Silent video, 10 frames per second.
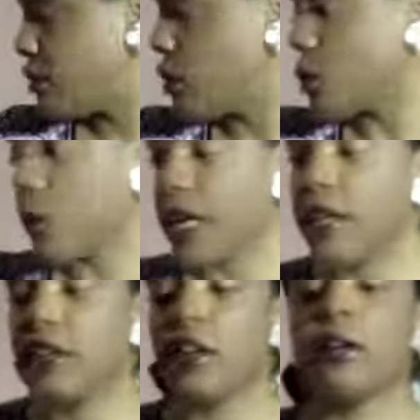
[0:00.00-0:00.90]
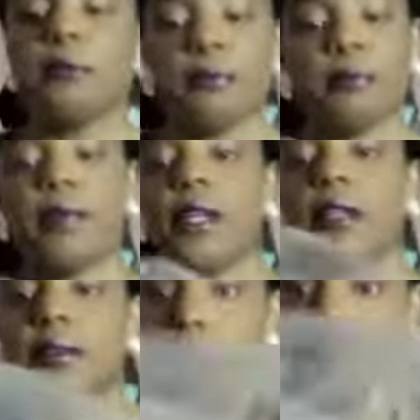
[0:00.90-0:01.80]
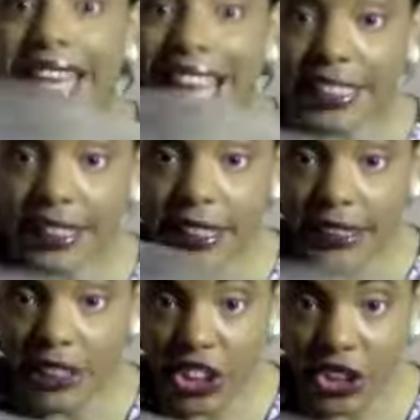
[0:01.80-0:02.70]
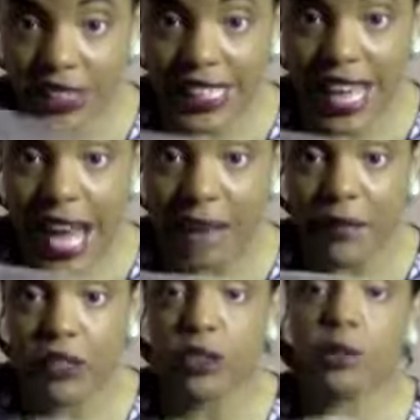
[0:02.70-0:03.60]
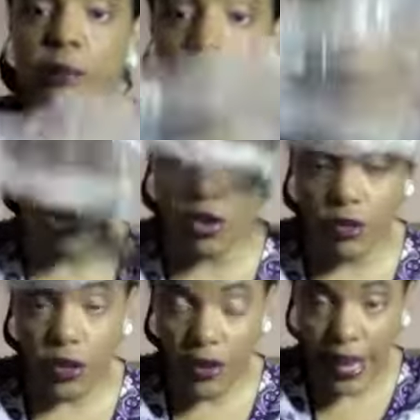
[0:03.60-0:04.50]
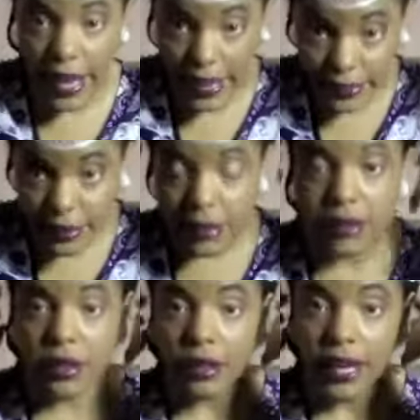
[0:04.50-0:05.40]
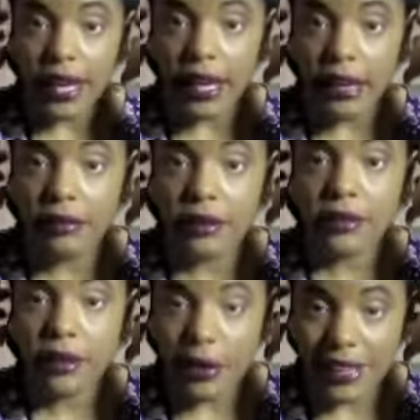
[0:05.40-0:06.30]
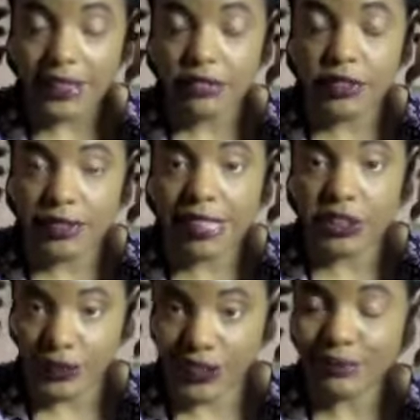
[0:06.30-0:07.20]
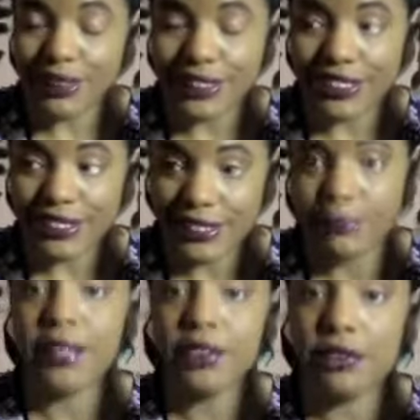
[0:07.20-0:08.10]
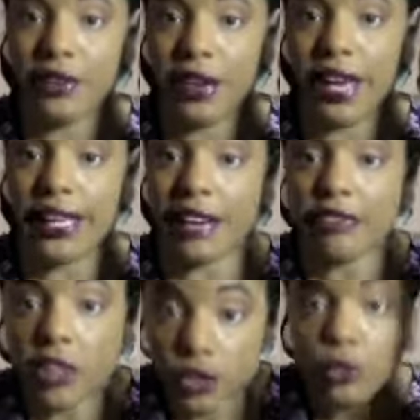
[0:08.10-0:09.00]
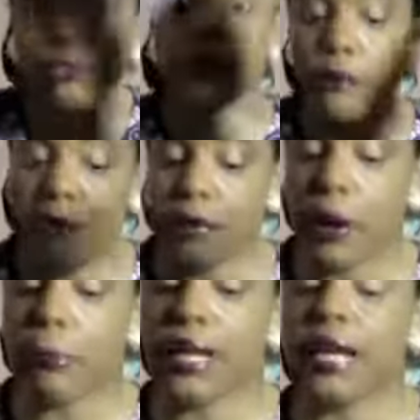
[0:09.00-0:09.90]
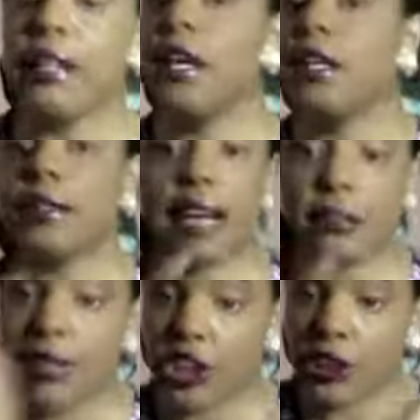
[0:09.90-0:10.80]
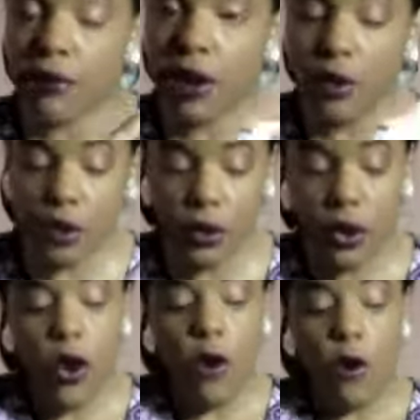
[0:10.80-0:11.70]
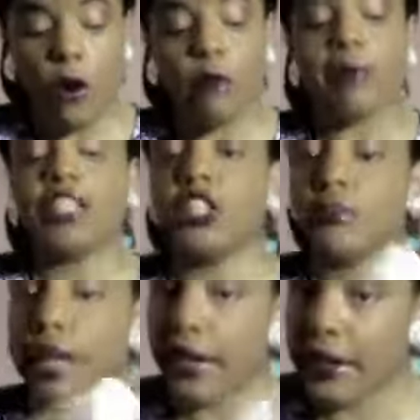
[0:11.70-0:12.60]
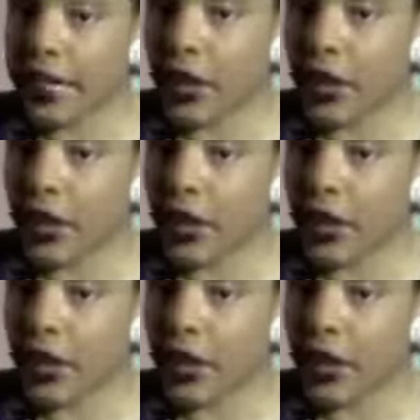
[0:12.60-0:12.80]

your regular plastic conditioning cap and you're going to put it over your head, okay? Alright, this is for the natural Shima girls. Put it over your head after you, remember, apply either my Shima oil or my Shima hairline